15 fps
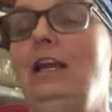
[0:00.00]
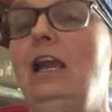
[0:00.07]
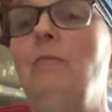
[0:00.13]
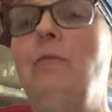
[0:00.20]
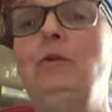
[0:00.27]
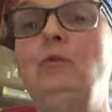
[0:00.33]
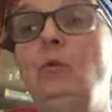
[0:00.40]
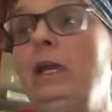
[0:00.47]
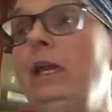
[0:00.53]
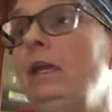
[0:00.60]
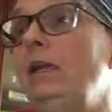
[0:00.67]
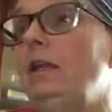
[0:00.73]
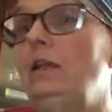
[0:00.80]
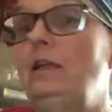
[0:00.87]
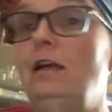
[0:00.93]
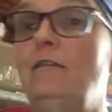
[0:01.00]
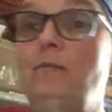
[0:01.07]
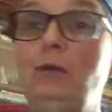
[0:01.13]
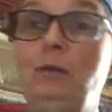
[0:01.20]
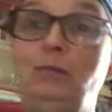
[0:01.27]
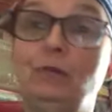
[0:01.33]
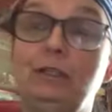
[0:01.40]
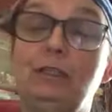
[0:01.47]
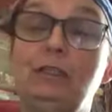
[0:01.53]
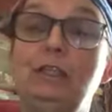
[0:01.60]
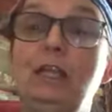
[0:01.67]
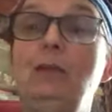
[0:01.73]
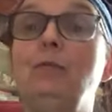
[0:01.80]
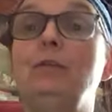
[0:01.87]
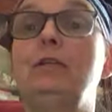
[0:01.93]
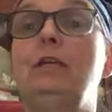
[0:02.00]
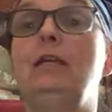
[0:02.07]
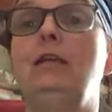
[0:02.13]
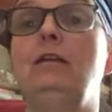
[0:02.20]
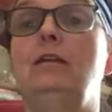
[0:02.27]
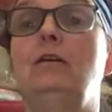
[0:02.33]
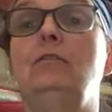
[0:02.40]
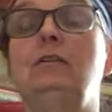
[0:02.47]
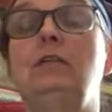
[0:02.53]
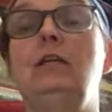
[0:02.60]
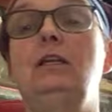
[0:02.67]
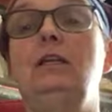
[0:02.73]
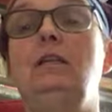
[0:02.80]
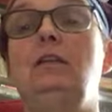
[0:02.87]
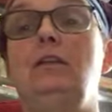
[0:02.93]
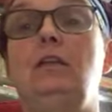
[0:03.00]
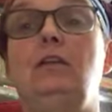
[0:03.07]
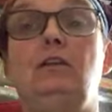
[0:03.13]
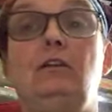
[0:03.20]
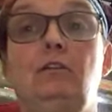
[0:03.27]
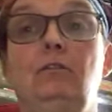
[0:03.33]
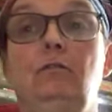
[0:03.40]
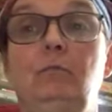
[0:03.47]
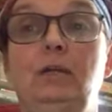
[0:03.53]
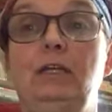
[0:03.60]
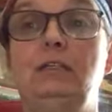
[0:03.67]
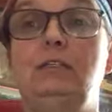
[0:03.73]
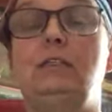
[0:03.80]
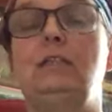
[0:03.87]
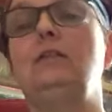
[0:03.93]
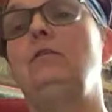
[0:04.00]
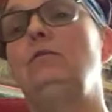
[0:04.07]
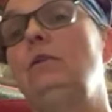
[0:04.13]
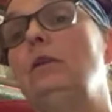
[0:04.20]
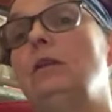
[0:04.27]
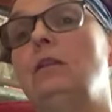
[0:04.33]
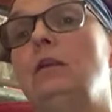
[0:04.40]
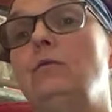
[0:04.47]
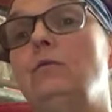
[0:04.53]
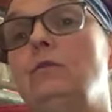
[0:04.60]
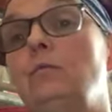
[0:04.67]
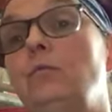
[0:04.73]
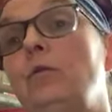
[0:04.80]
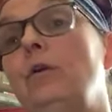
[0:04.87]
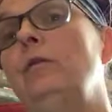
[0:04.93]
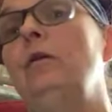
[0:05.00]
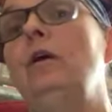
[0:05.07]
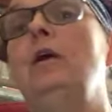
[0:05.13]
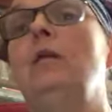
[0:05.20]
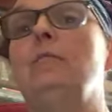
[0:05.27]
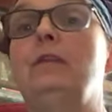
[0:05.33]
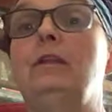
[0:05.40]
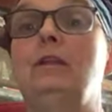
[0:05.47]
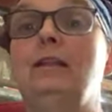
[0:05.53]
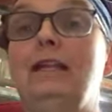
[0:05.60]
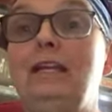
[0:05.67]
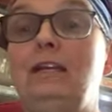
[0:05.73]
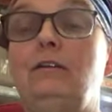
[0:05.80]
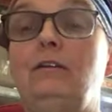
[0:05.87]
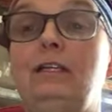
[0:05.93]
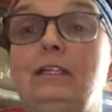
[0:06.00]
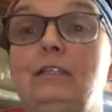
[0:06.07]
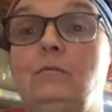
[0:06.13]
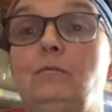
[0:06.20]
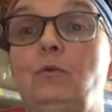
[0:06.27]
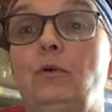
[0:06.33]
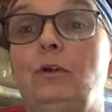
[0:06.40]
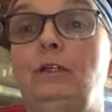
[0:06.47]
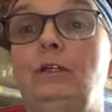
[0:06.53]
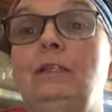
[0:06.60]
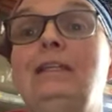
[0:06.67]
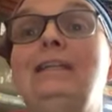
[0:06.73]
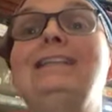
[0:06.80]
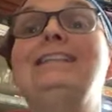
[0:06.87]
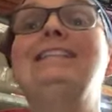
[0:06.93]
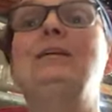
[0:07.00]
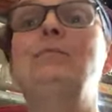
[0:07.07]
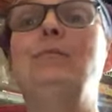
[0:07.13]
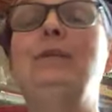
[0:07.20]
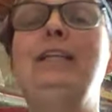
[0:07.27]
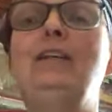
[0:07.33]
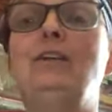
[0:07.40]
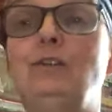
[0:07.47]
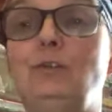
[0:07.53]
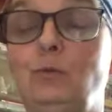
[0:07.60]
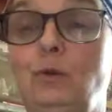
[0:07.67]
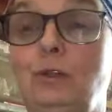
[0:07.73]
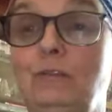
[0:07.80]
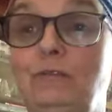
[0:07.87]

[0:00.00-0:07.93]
And between enough people at the table taking notes, anything you missed that you didn't think was important, but then later is important, somebody else will